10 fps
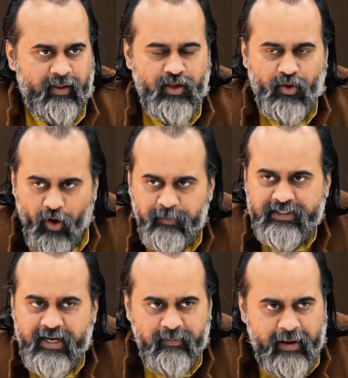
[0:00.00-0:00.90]
He hopes
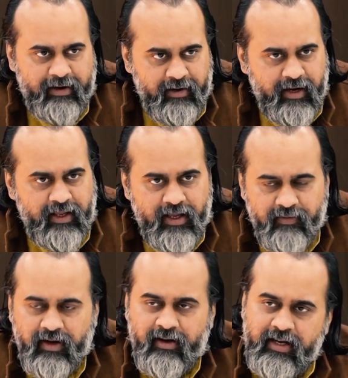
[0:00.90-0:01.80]
that by running he
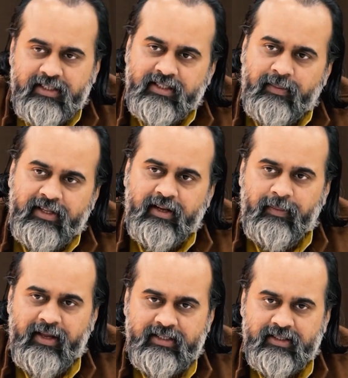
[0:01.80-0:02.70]
will reach some other
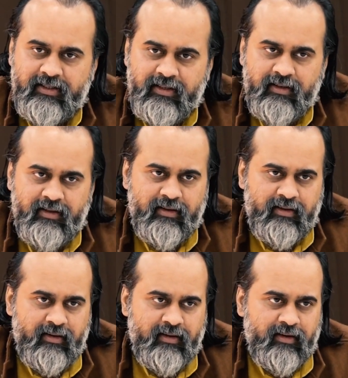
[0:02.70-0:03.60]
place.
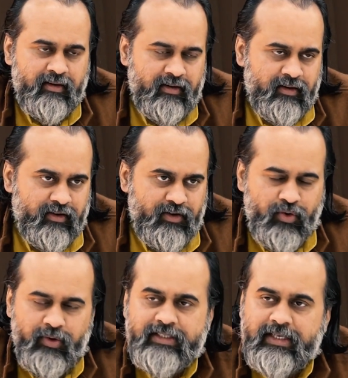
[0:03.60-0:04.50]

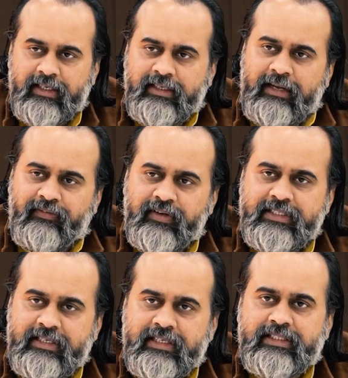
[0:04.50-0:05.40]
To his utter
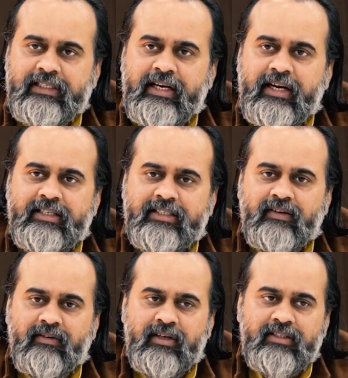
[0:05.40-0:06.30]
frustration, he
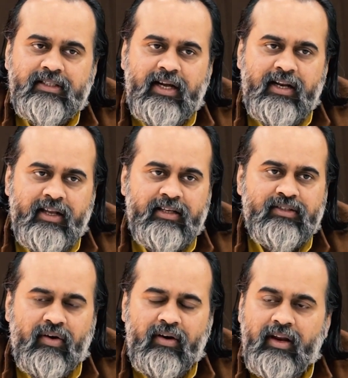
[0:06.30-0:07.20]
discovers that he
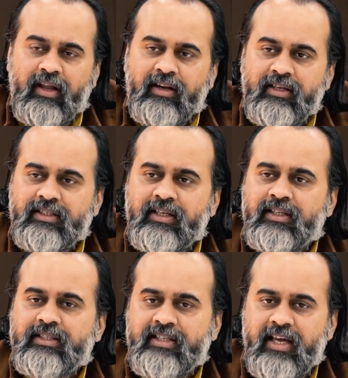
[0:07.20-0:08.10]
is only reaching
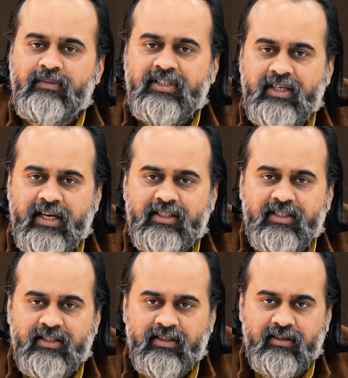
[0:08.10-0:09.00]
the same
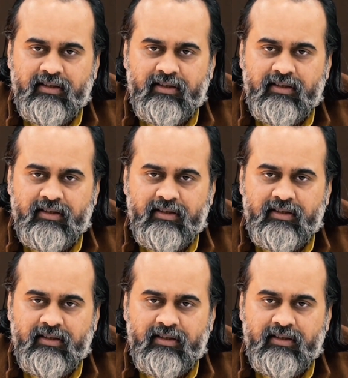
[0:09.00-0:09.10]
stench